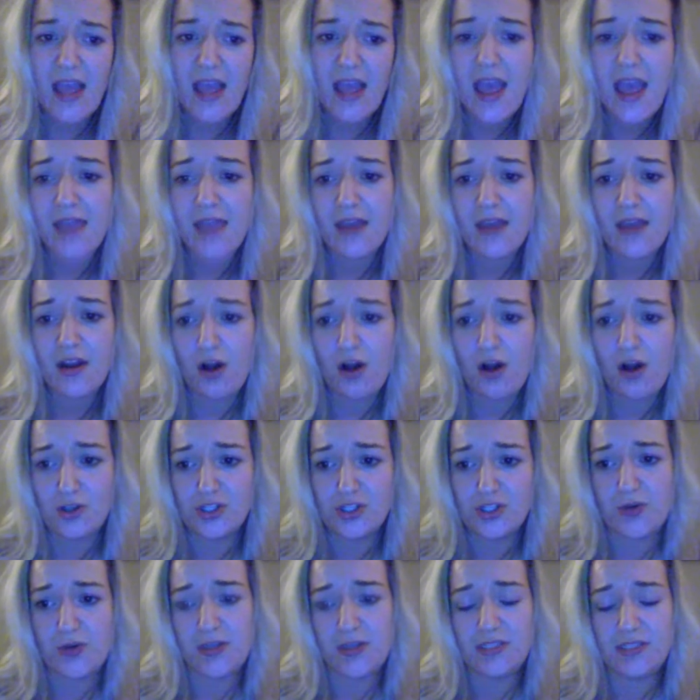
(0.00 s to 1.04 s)
And then
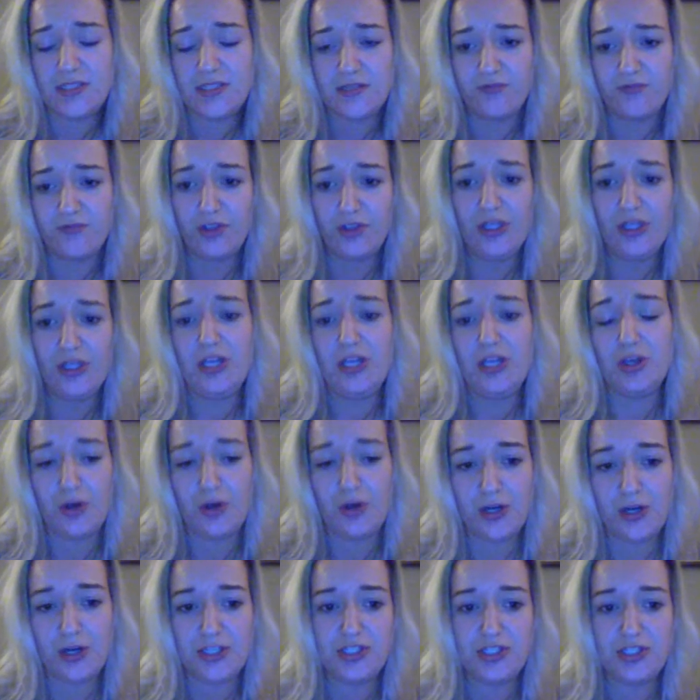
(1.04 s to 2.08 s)
also it's really
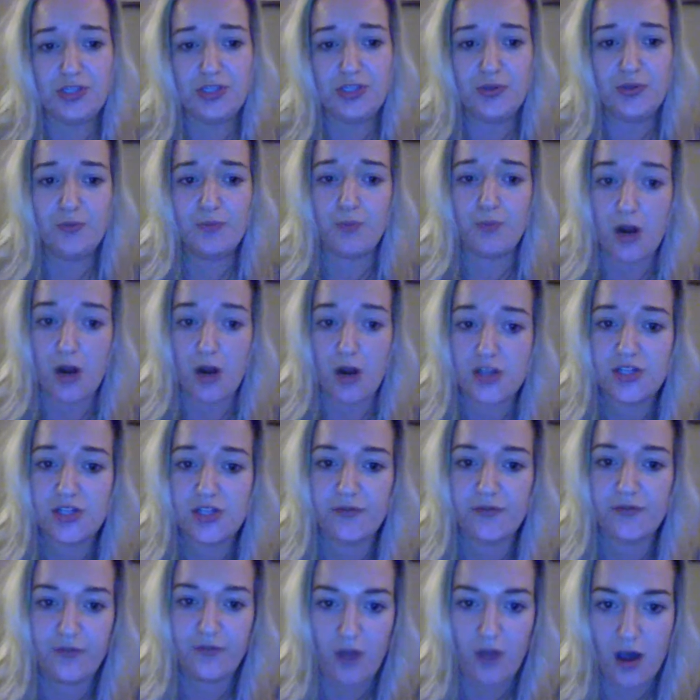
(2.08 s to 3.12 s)
encouraged to brush
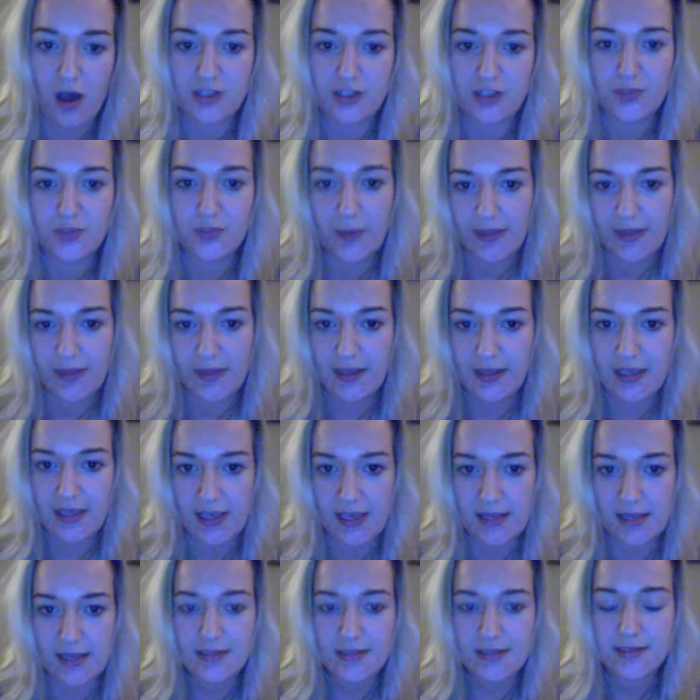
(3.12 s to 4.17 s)
and floss with the
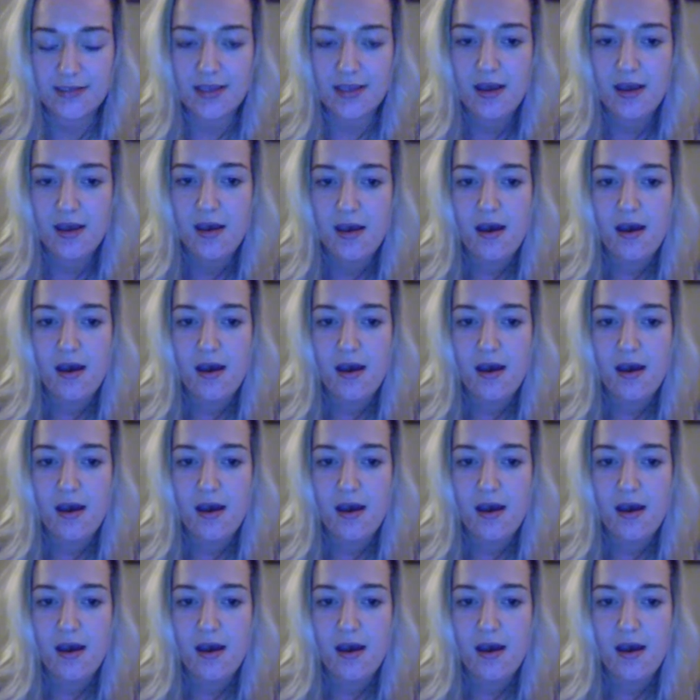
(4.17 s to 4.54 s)
kids.